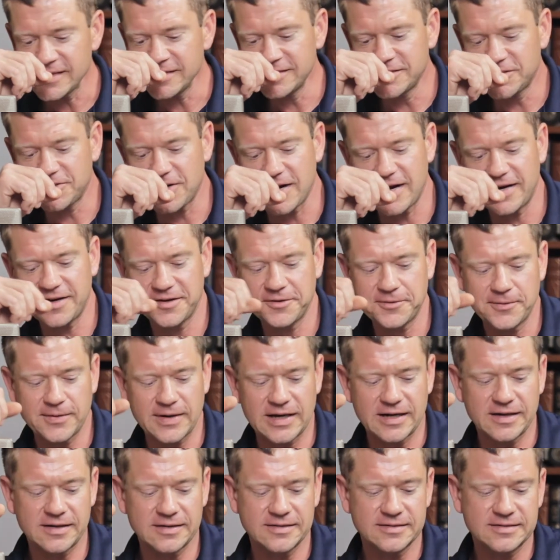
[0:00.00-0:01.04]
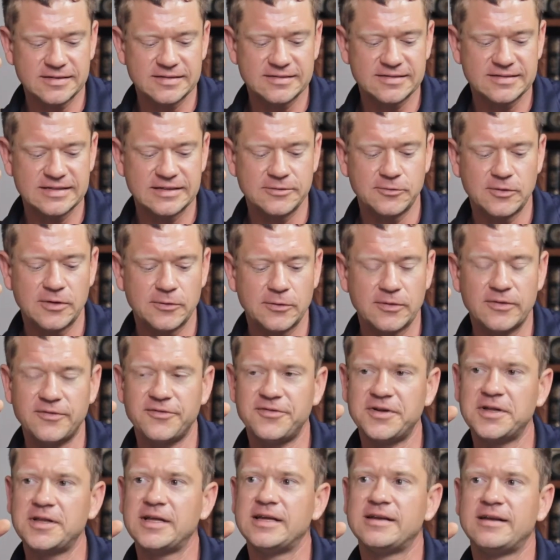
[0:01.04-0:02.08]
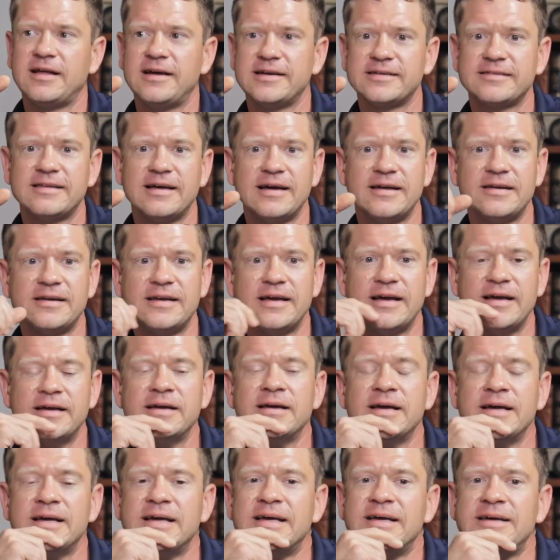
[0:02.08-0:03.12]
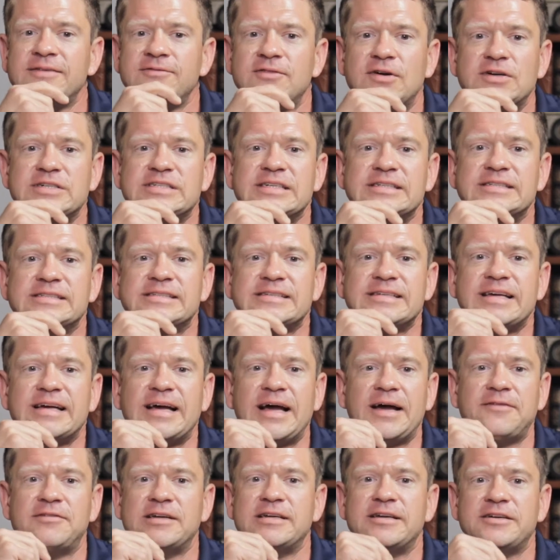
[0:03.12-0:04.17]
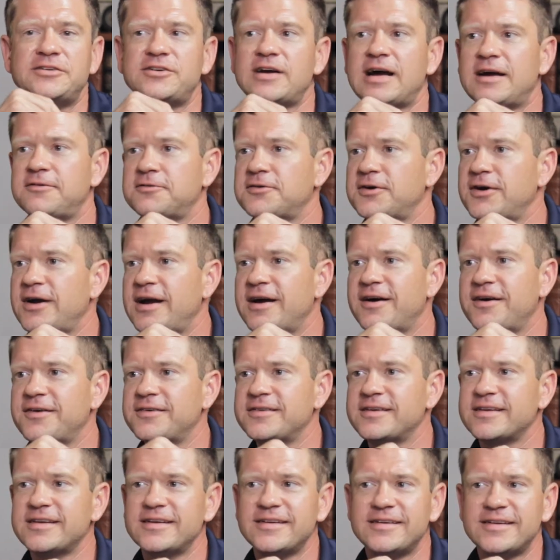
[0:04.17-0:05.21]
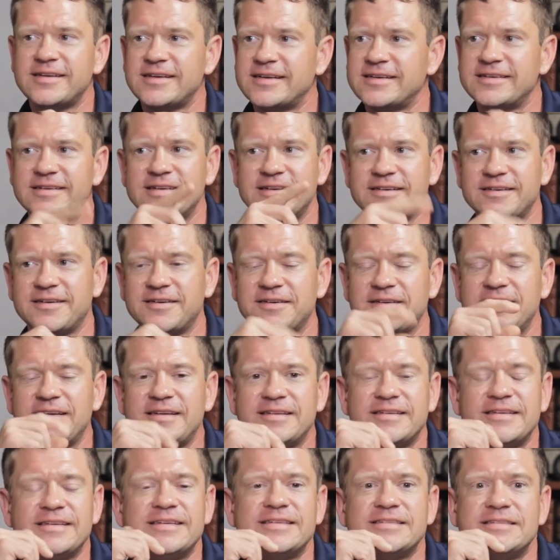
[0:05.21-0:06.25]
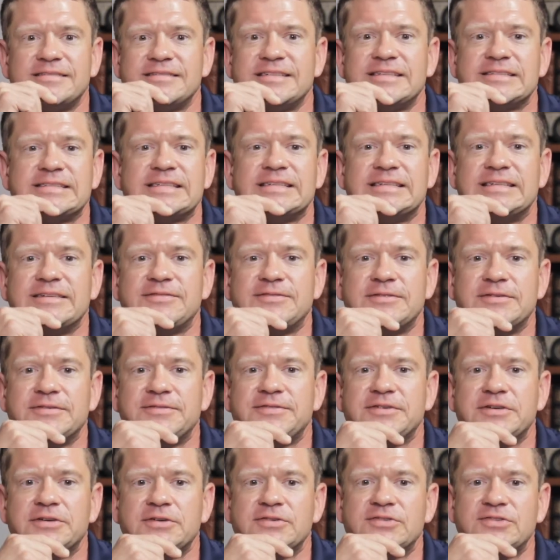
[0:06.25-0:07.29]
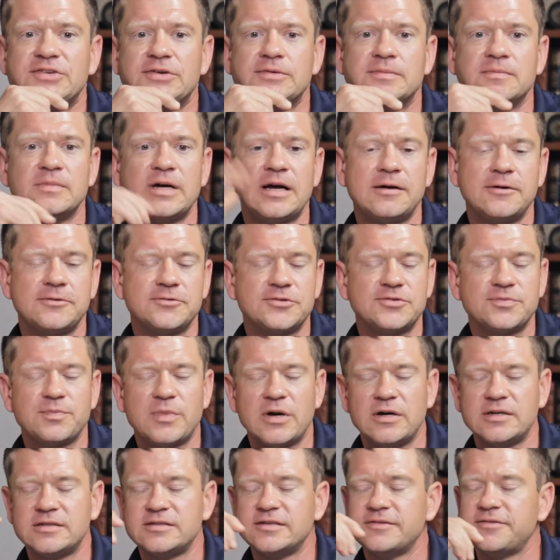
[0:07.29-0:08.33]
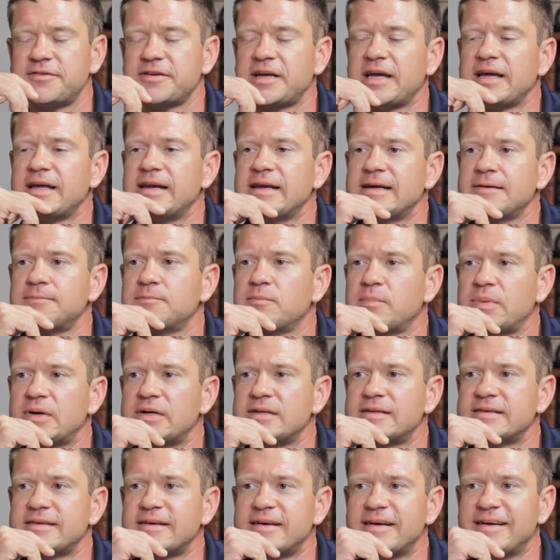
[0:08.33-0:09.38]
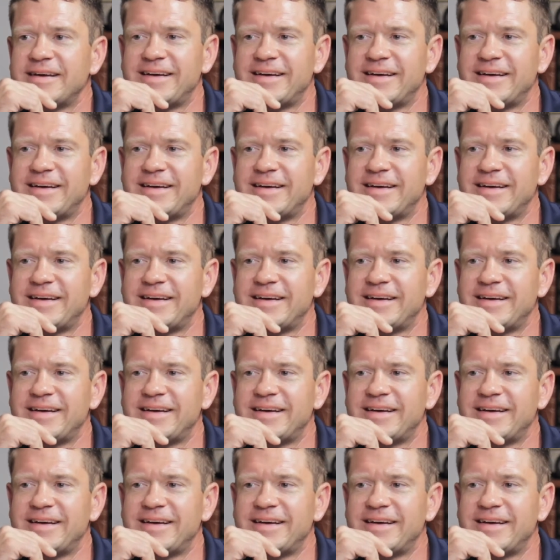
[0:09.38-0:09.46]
try to see what we're feeling like that day versus having to drive around. And it's just a different feel. So I was pontificating. But